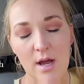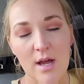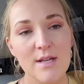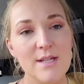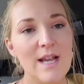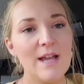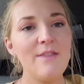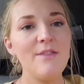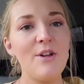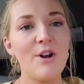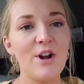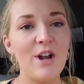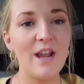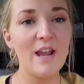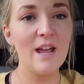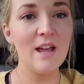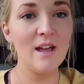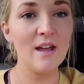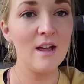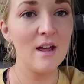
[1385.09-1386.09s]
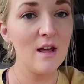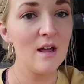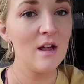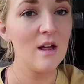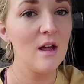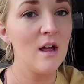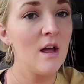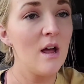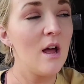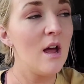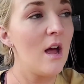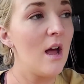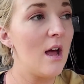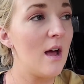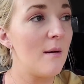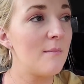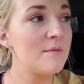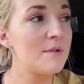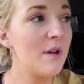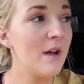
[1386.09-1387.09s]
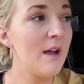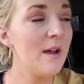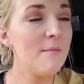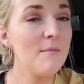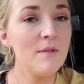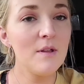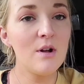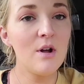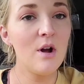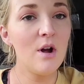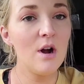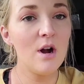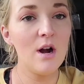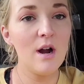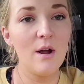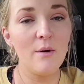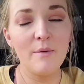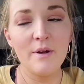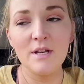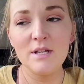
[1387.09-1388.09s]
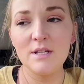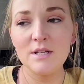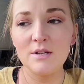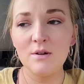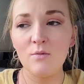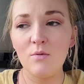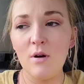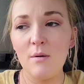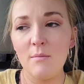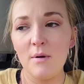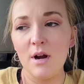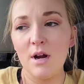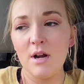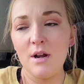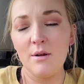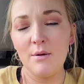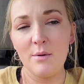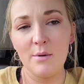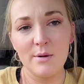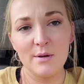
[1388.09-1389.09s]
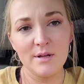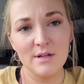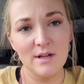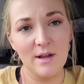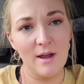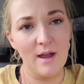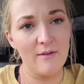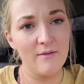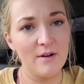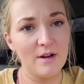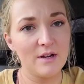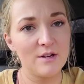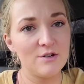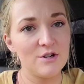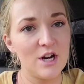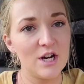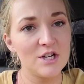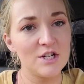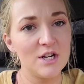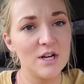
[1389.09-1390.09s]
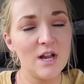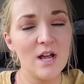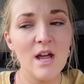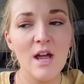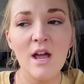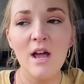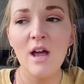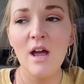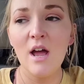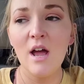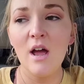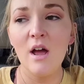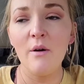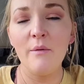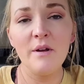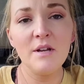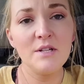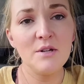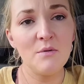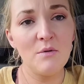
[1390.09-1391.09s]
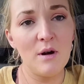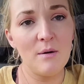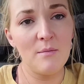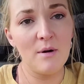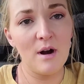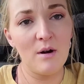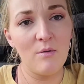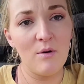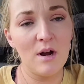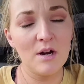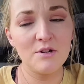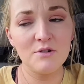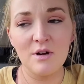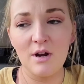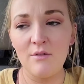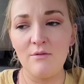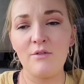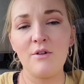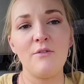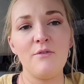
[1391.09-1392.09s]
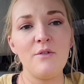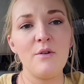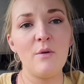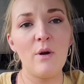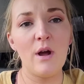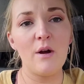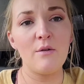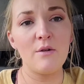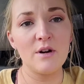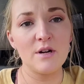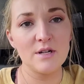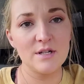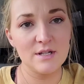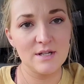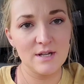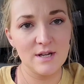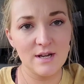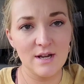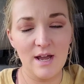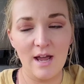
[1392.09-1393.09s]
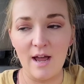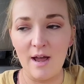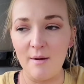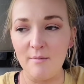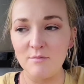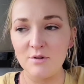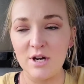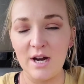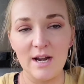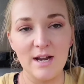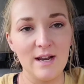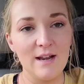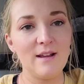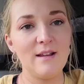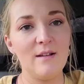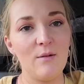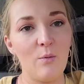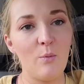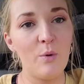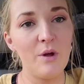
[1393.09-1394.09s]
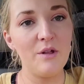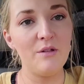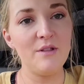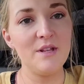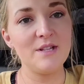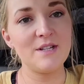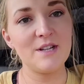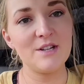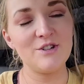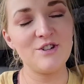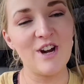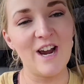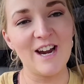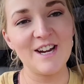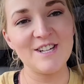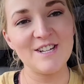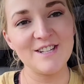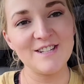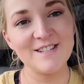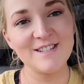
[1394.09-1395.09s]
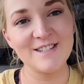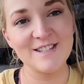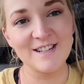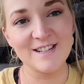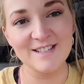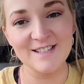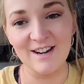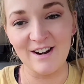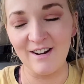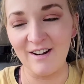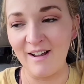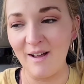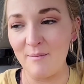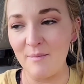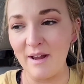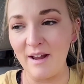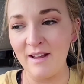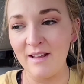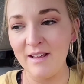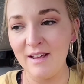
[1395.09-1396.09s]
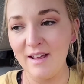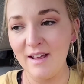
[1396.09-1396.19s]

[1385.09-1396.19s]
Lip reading: 10:30. So I'm in the car. I went to Walmart. I'm having a contraction. Went to Walmart, walked around for a few hours, trying to will these contractions to start coming.